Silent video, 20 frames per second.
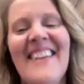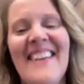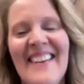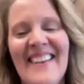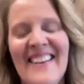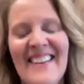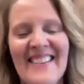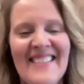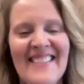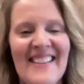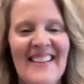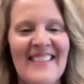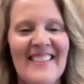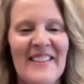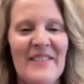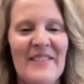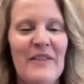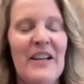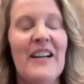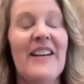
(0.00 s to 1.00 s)

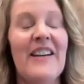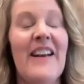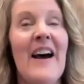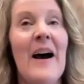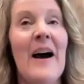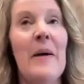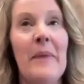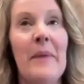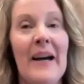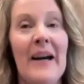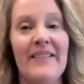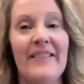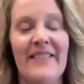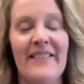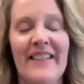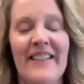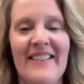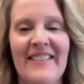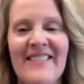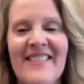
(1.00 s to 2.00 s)
Exactly. We are not mind
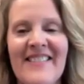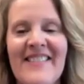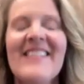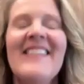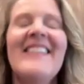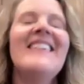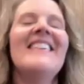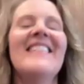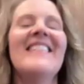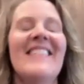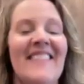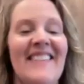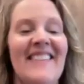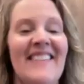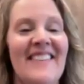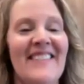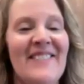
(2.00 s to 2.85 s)
readers. Yeah.